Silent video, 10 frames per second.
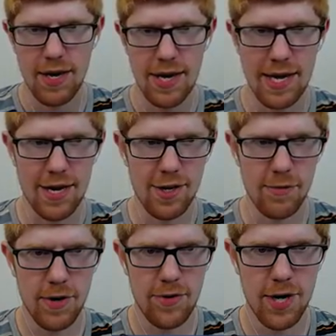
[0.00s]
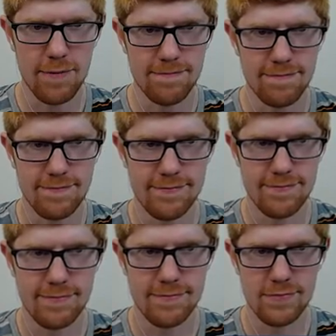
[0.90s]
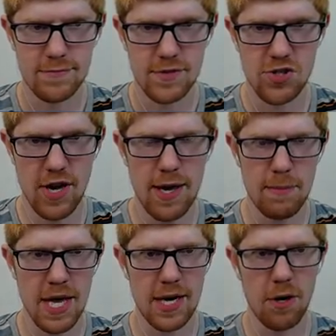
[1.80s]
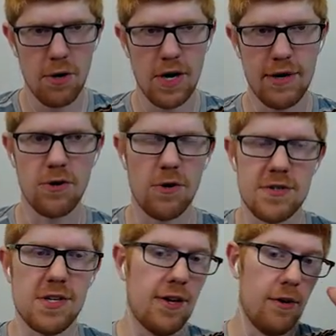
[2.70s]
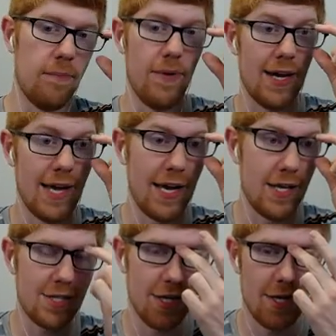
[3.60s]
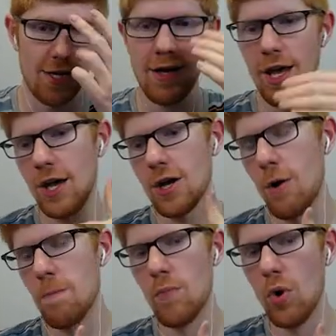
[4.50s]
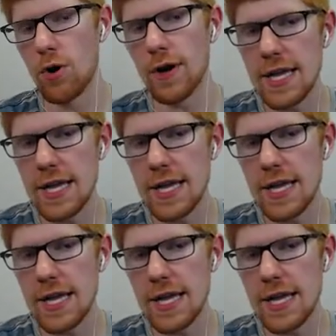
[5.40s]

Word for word: I gotta get all the way over here. So I am kind of going off course a little bit. I need to go more